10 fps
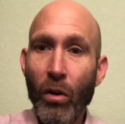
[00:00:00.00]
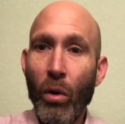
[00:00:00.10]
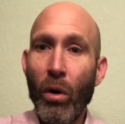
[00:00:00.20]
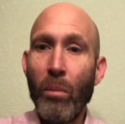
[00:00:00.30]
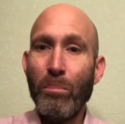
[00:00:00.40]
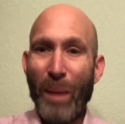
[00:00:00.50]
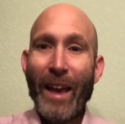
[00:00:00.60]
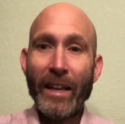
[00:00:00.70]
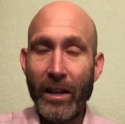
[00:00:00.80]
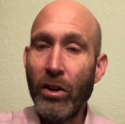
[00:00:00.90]
or
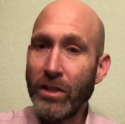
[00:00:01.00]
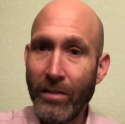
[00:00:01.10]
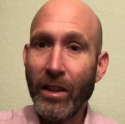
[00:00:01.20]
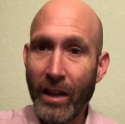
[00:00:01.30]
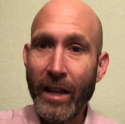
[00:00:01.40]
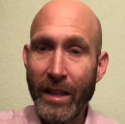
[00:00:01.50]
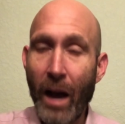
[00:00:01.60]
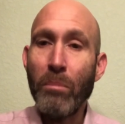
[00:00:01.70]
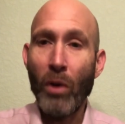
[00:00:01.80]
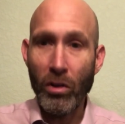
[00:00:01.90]
bake it or something like
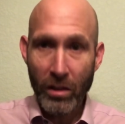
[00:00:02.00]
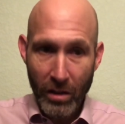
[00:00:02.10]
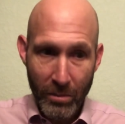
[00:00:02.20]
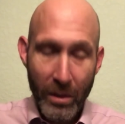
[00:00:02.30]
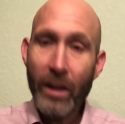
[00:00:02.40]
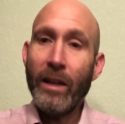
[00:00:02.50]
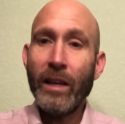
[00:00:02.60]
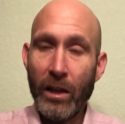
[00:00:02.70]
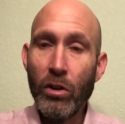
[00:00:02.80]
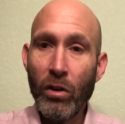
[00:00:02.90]
that. Both of them
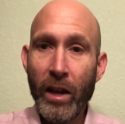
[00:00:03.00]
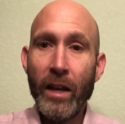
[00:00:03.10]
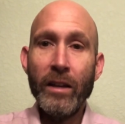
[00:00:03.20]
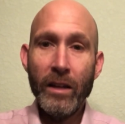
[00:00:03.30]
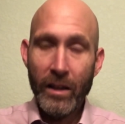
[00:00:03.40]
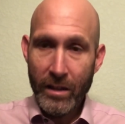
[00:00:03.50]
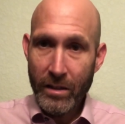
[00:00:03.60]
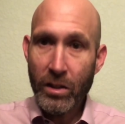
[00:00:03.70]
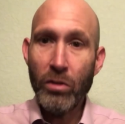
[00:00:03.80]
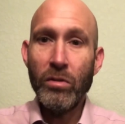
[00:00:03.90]
kill green
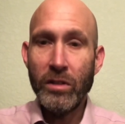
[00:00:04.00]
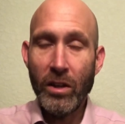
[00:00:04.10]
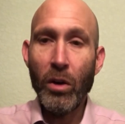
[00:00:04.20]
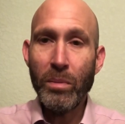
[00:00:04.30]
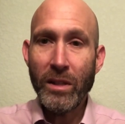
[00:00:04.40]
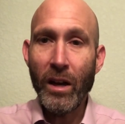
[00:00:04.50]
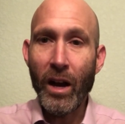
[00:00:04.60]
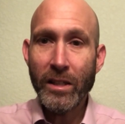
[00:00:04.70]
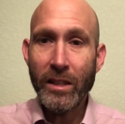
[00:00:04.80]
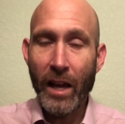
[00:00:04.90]
to 0%
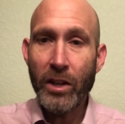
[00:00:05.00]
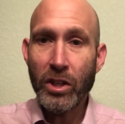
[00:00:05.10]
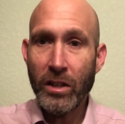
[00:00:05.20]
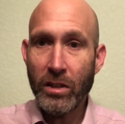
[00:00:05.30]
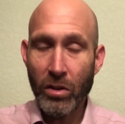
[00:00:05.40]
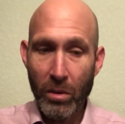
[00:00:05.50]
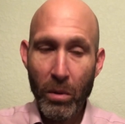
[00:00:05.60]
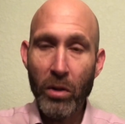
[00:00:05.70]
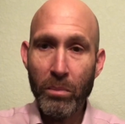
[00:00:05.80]
oxidation, so they're both